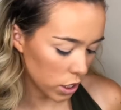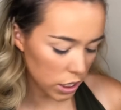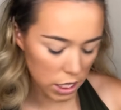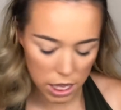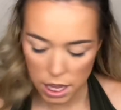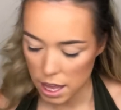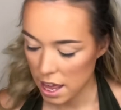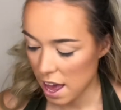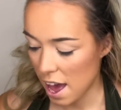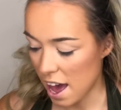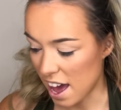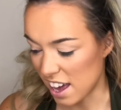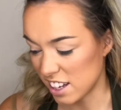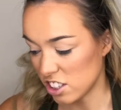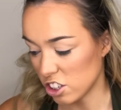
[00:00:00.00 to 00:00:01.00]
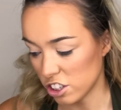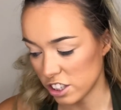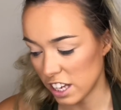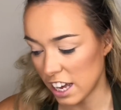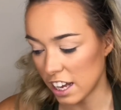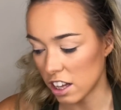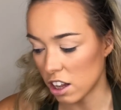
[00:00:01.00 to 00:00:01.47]
one, and
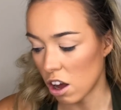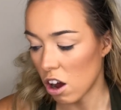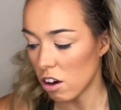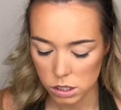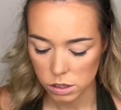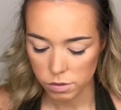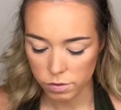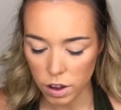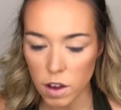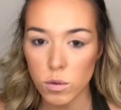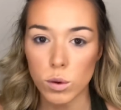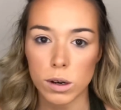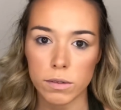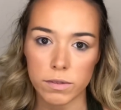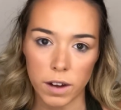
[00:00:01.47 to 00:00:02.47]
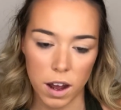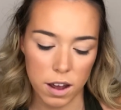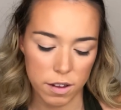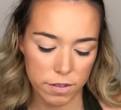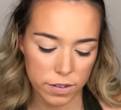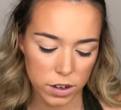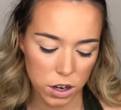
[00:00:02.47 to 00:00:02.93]
just Inglot
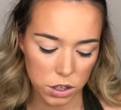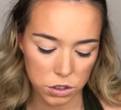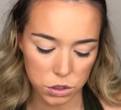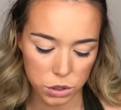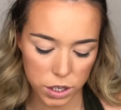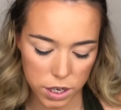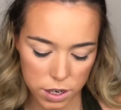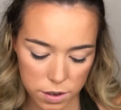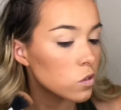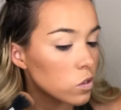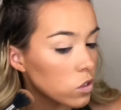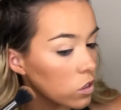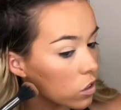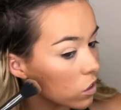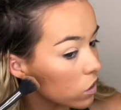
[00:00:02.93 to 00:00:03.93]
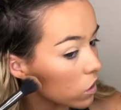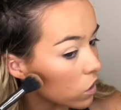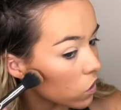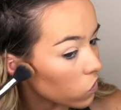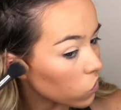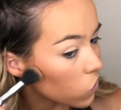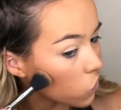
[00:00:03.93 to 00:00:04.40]
515 contour.
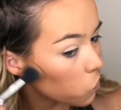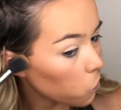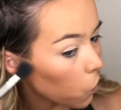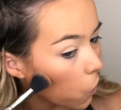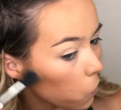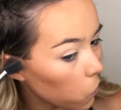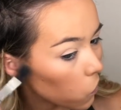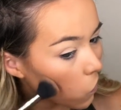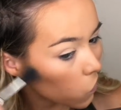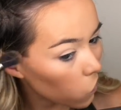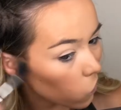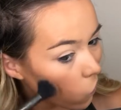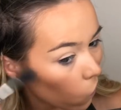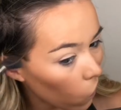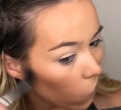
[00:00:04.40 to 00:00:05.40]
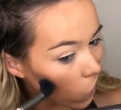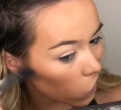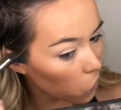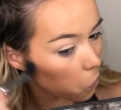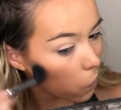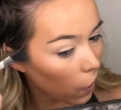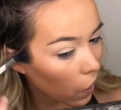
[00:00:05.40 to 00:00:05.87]
And I'm just popping this right
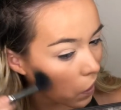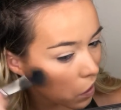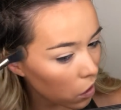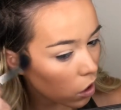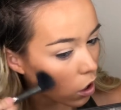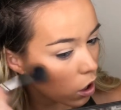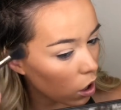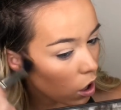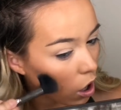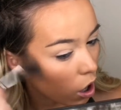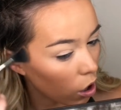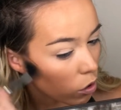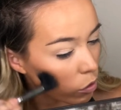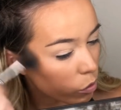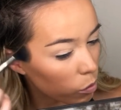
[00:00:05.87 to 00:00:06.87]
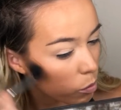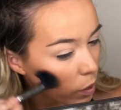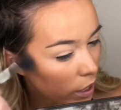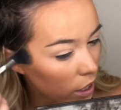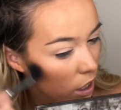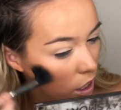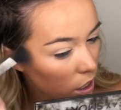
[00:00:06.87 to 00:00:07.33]
at the back of
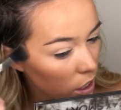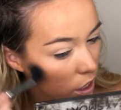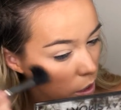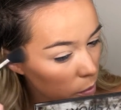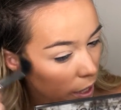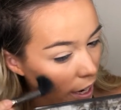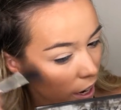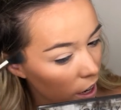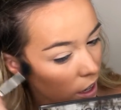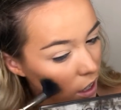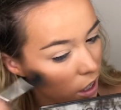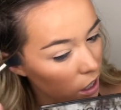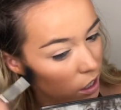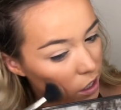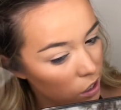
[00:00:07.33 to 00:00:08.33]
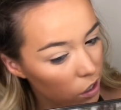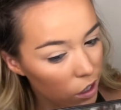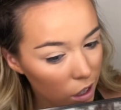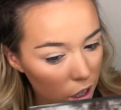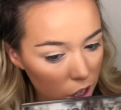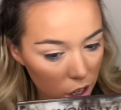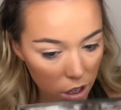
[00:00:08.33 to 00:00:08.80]
my, kind of near my hairline,
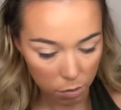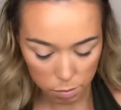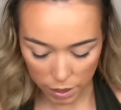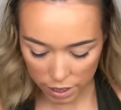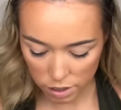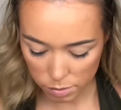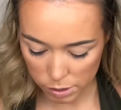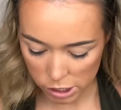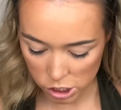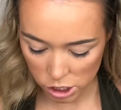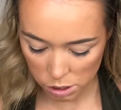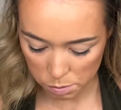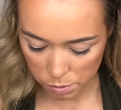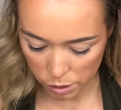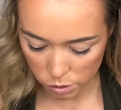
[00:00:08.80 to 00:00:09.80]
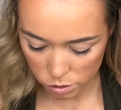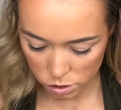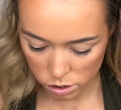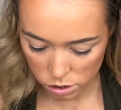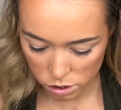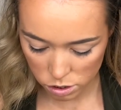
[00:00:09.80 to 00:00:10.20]
back on my cheekbone.